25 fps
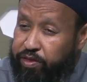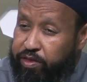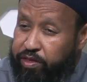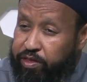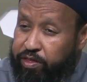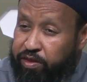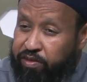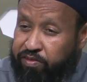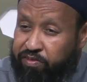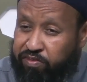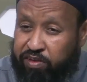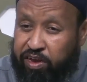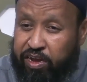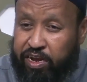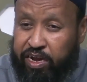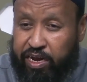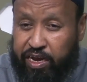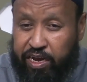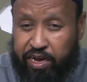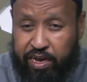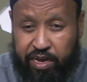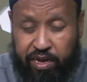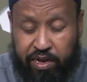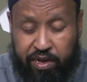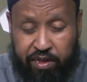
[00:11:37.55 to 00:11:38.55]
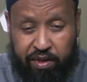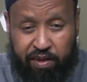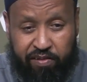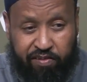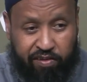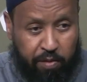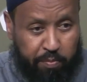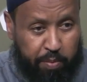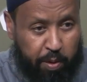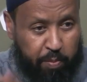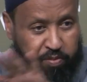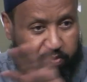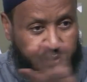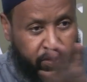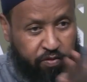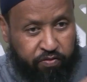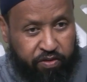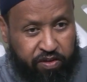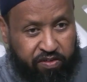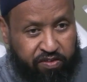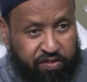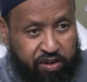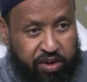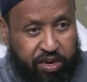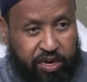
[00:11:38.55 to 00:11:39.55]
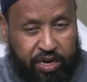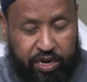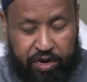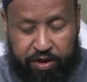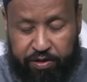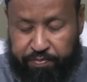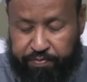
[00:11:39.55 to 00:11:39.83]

the city, the suburbs of the city.